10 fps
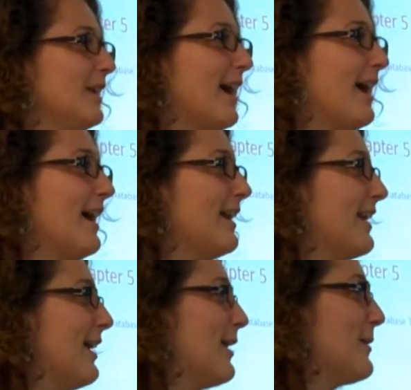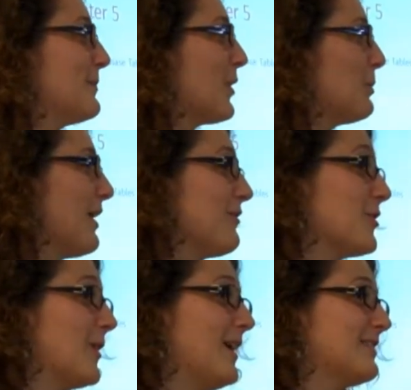and hope you have a
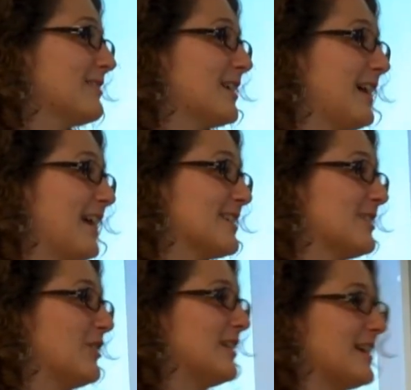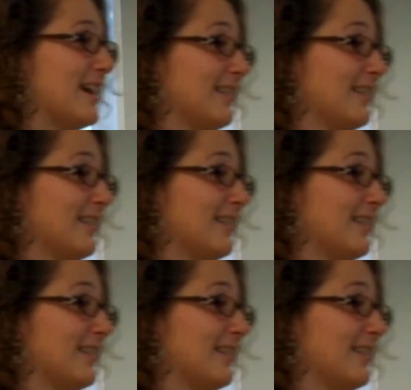great class and a great day.